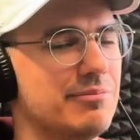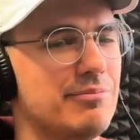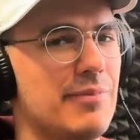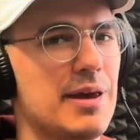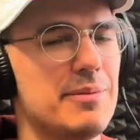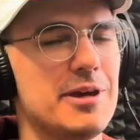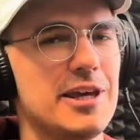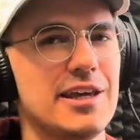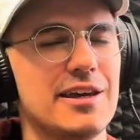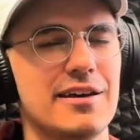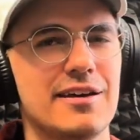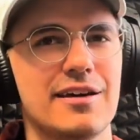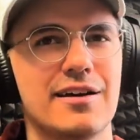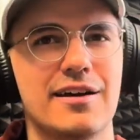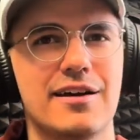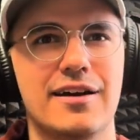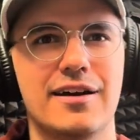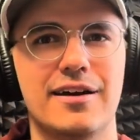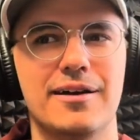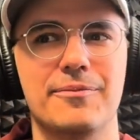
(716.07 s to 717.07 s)
Maybe.
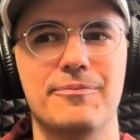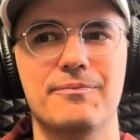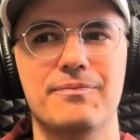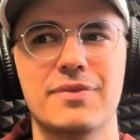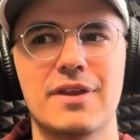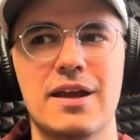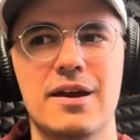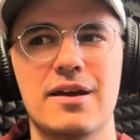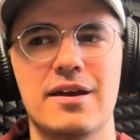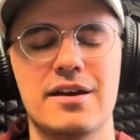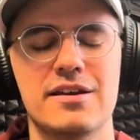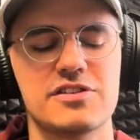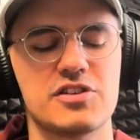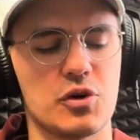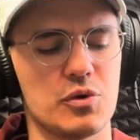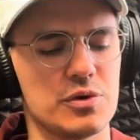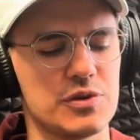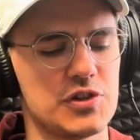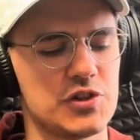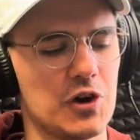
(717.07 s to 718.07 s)

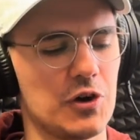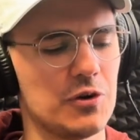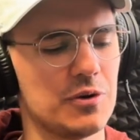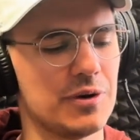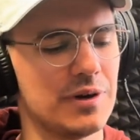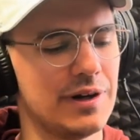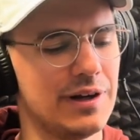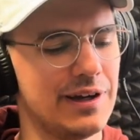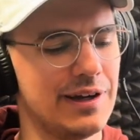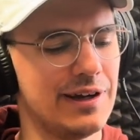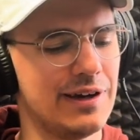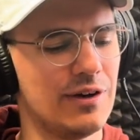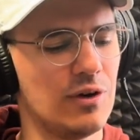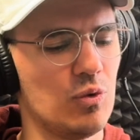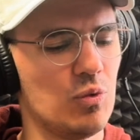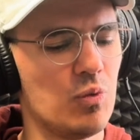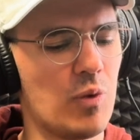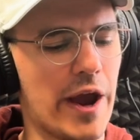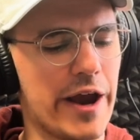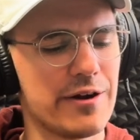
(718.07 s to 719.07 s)
So
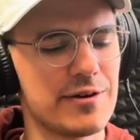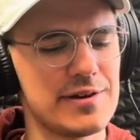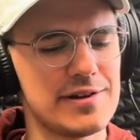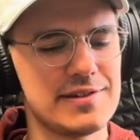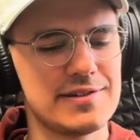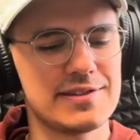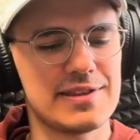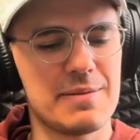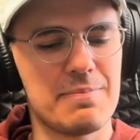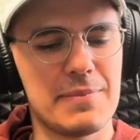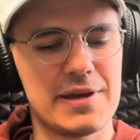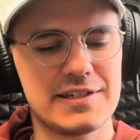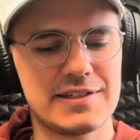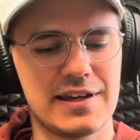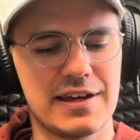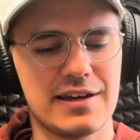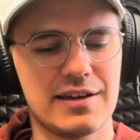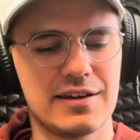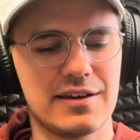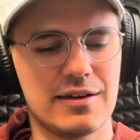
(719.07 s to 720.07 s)
where is the
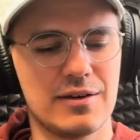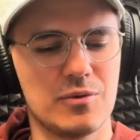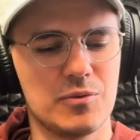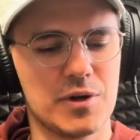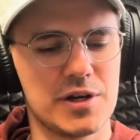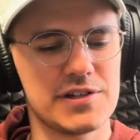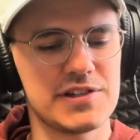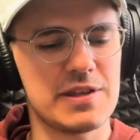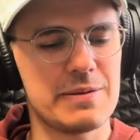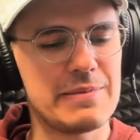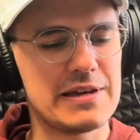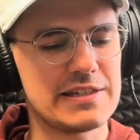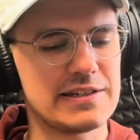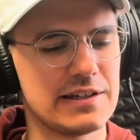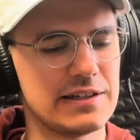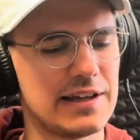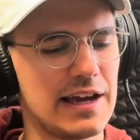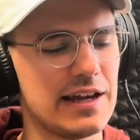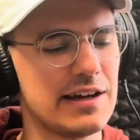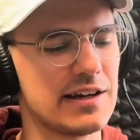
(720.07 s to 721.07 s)
missing
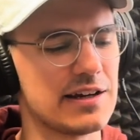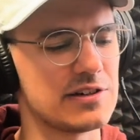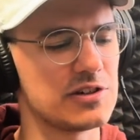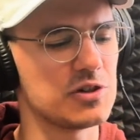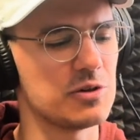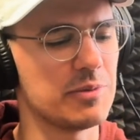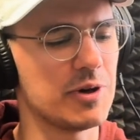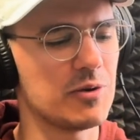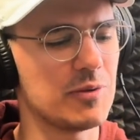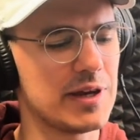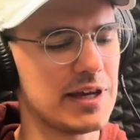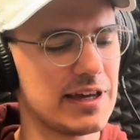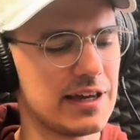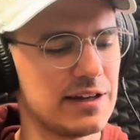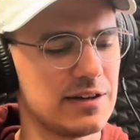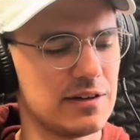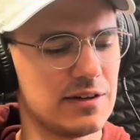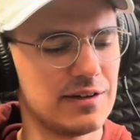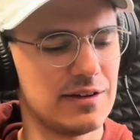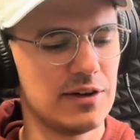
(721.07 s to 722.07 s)
data? Assuming we
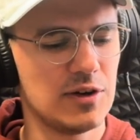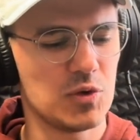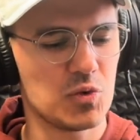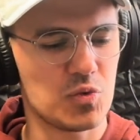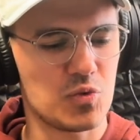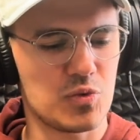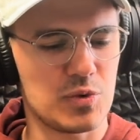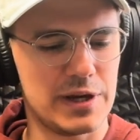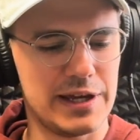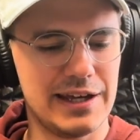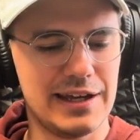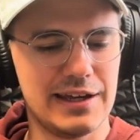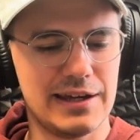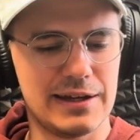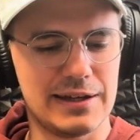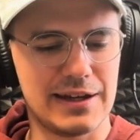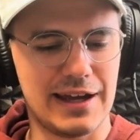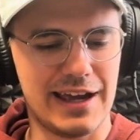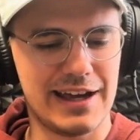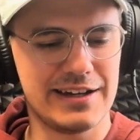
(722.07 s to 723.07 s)
can
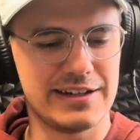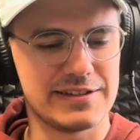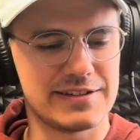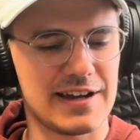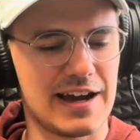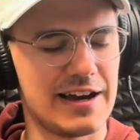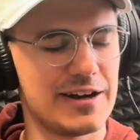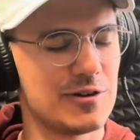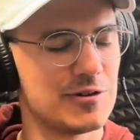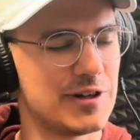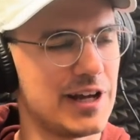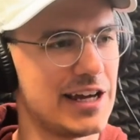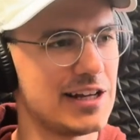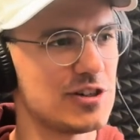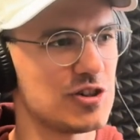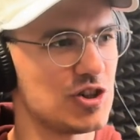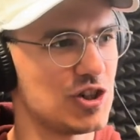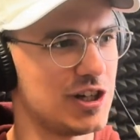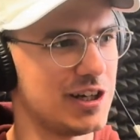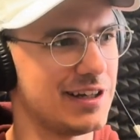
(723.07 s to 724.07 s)
read an entire
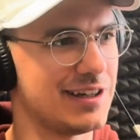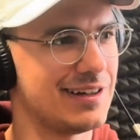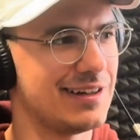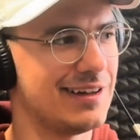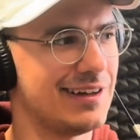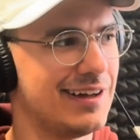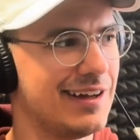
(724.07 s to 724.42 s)
data sheet,